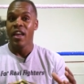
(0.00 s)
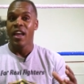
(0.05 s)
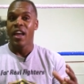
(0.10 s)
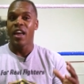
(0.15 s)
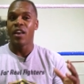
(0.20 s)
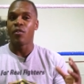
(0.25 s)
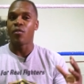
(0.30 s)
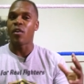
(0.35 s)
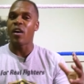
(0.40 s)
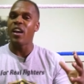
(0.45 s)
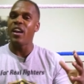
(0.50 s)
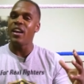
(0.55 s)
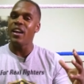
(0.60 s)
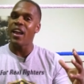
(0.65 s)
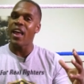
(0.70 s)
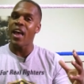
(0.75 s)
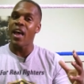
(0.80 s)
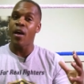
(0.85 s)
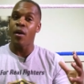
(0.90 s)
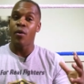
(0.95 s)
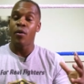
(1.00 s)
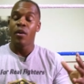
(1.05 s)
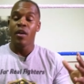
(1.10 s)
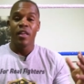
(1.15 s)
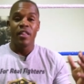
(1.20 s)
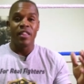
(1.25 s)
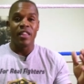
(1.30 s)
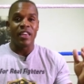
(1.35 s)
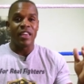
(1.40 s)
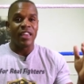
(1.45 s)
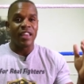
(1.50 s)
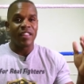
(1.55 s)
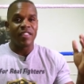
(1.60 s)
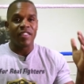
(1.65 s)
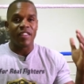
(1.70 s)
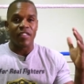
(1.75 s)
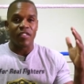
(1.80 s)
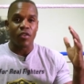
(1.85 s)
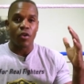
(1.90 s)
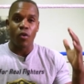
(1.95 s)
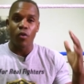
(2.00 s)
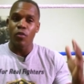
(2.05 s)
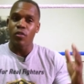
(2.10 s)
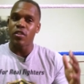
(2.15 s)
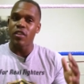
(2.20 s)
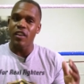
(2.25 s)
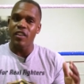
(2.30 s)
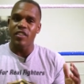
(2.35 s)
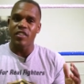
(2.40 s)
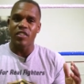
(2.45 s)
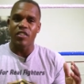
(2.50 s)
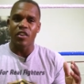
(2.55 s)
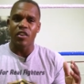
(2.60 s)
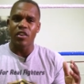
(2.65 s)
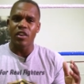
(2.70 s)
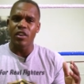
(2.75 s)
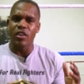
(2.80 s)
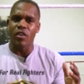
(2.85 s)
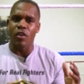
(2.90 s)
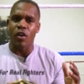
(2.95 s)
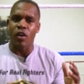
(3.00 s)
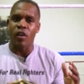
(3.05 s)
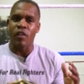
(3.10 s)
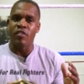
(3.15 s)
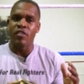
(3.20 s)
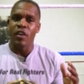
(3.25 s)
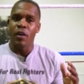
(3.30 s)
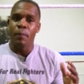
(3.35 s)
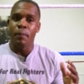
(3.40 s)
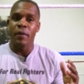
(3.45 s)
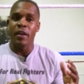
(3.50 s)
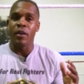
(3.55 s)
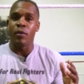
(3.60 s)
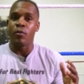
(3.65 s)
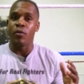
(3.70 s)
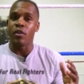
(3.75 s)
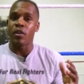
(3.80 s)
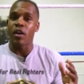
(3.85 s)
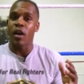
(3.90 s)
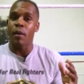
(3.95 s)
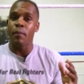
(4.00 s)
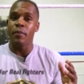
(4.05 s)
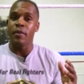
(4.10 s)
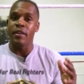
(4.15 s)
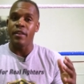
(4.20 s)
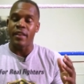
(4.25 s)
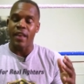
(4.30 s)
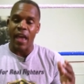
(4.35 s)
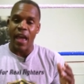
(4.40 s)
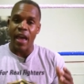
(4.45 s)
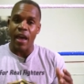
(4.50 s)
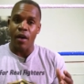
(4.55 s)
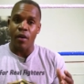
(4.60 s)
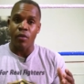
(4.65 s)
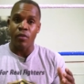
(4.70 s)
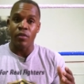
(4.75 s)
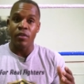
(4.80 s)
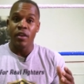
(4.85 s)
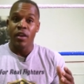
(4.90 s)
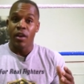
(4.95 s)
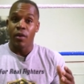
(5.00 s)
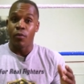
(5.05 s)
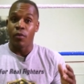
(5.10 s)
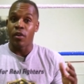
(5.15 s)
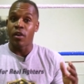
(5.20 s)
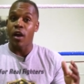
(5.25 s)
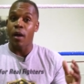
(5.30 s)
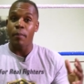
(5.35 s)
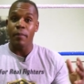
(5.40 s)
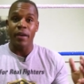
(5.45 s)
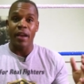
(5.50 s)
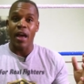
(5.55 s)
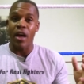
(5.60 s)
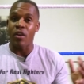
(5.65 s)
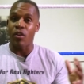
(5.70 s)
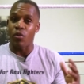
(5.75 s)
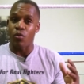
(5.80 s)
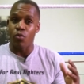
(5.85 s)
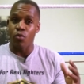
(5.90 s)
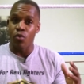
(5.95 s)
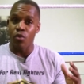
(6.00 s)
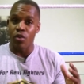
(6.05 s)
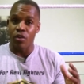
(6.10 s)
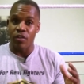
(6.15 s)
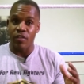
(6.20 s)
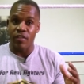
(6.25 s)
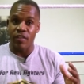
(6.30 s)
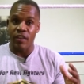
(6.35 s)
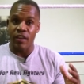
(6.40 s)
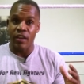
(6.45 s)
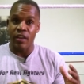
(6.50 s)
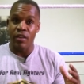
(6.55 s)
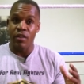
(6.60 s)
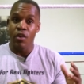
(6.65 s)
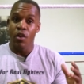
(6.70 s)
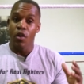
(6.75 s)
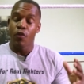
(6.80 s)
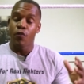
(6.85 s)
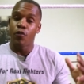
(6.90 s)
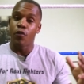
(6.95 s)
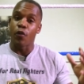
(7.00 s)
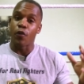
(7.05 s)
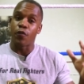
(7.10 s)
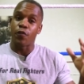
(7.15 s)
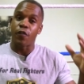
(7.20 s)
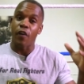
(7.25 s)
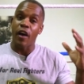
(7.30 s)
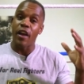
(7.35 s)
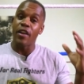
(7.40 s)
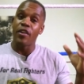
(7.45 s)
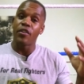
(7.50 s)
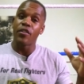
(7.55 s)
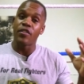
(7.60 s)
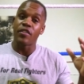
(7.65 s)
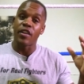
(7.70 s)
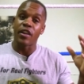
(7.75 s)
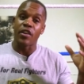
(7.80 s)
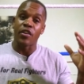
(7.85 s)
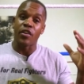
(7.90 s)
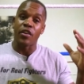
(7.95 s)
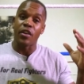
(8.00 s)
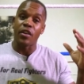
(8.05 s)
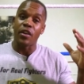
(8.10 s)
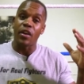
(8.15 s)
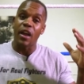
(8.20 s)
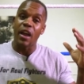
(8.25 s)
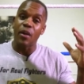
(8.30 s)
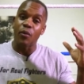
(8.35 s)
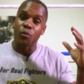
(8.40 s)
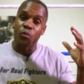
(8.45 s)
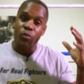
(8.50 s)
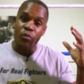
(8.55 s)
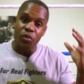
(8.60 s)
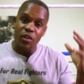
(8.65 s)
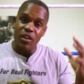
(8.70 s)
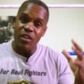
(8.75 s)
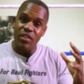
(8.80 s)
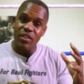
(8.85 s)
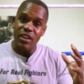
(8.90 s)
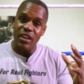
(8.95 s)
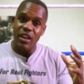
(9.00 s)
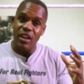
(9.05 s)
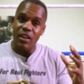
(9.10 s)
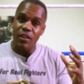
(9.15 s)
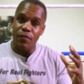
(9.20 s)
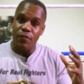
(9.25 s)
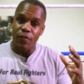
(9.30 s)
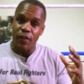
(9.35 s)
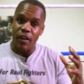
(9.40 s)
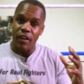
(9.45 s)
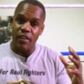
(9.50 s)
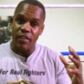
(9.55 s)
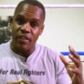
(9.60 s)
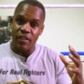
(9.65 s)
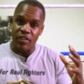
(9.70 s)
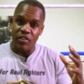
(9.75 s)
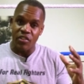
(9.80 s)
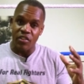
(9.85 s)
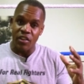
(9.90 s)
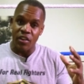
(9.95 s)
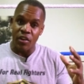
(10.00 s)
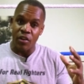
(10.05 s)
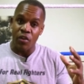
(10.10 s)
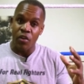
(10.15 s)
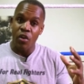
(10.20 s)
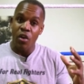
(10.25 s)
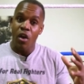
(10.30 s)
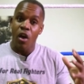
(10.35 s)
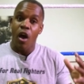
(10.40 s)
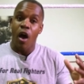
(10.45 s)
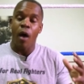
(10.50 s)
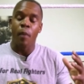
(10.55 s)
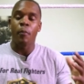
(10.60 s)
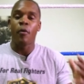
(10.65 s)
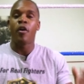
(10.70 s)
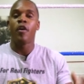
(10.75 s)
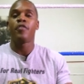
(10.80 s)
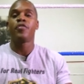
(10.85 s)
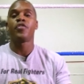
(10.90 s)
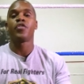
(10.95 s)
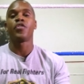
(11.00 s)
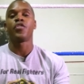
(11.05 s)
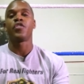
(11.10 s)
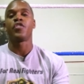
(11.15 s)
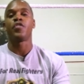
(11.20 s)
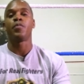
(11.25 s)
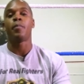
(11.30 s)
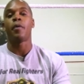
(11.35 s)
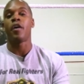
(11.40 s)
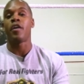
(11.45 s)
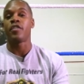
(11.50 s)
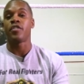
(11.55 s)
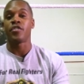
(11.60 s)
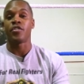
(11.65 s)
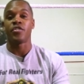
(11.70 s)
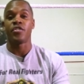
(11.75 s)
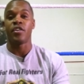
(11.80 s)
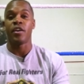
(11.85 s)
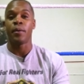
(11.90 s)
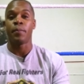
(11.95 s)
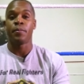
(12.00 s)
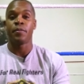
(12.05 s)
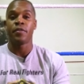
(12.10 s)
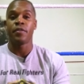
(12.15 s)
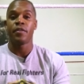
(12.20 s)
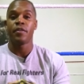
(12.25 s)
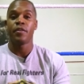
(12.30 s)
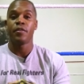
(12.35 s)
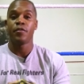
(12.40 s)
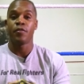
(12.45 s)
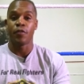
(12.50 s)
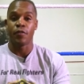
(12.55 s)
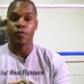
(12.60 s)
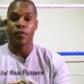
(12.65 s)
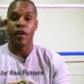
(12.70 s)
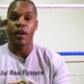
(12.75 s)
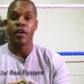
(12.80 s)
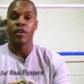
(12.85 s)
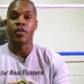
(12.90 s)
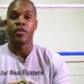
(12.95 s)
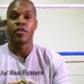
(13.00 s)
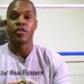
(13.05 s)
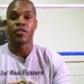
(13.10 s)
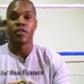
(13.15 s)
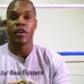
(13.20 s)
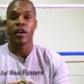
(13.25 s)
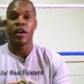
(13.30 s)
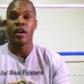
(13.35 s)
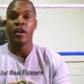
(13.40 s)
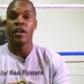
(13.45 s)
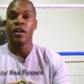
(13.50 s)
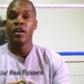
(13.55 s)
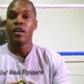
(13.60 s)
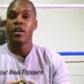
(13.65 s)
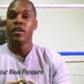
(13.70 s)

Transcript: And right now, to get this whole thing started off, being we're coming down, we're coming out of quarantine for fighters that are really gonna fight this year. I'm offering sponsorships for fighters, right?